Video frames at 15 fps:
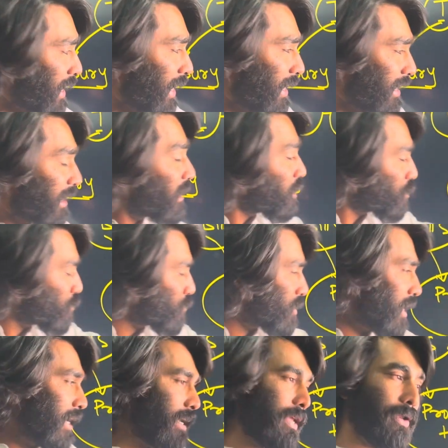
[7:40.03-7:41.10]
and issue
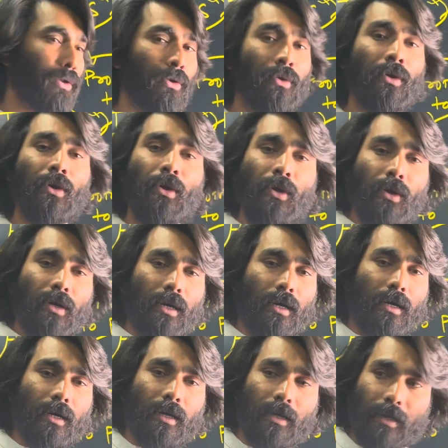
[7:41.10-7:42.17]
that,
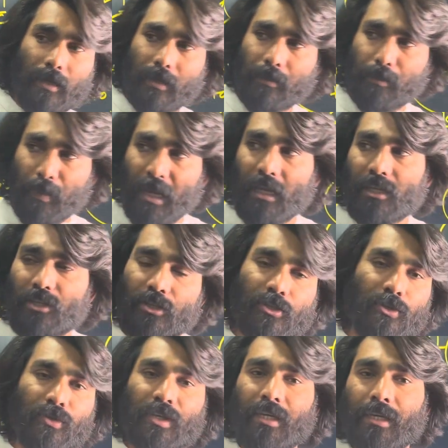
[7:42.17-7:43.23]
bills
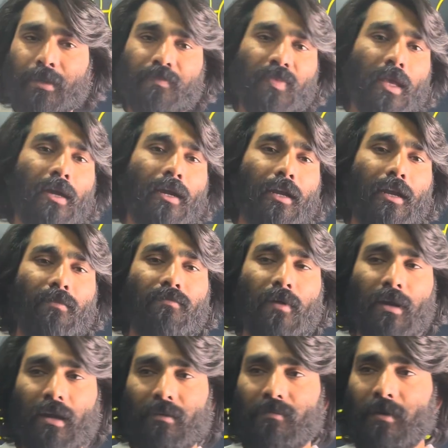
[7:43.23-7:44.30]
to the
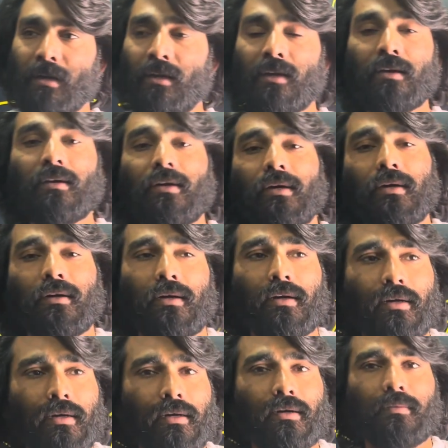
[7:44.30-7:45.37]
different
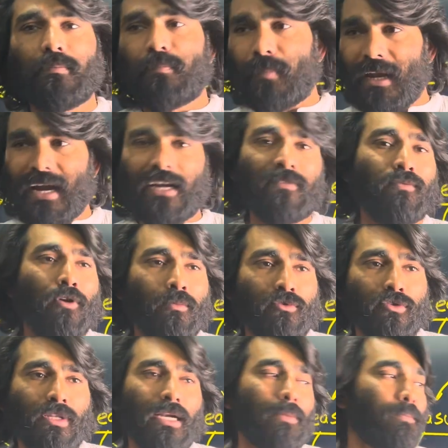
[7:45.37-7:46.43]
platforms
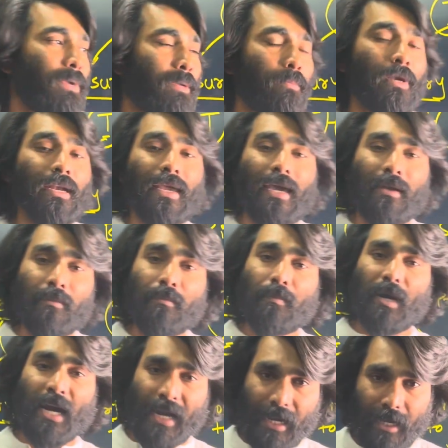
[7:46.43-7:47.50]
so that people can
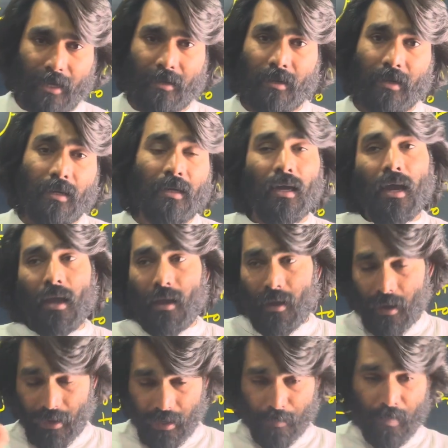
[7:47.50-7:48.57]
buy it.
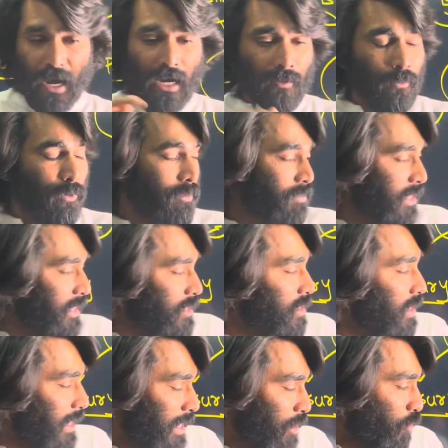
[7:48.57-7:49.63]
And apart from
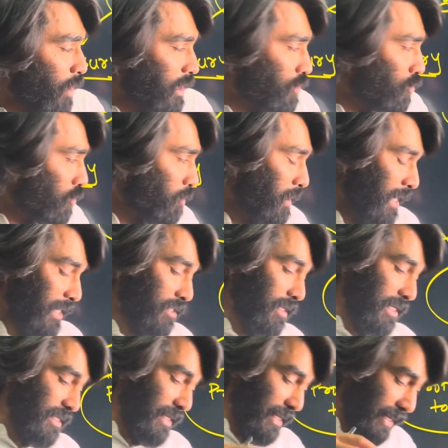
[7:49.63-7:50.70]
this, again, question would be like, so
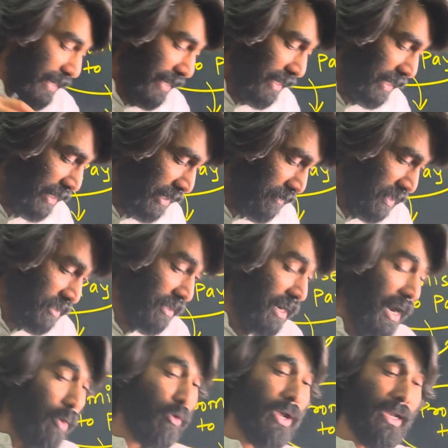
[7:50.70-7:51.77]
as a retail investor,
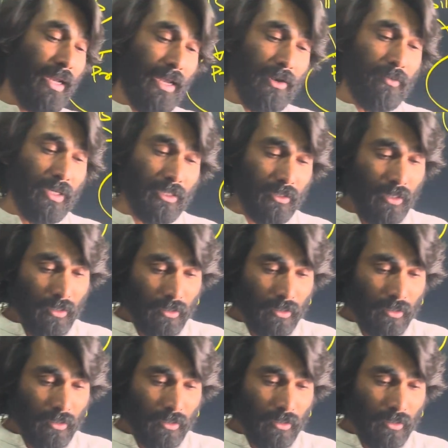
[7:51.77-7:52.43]
how can I invest?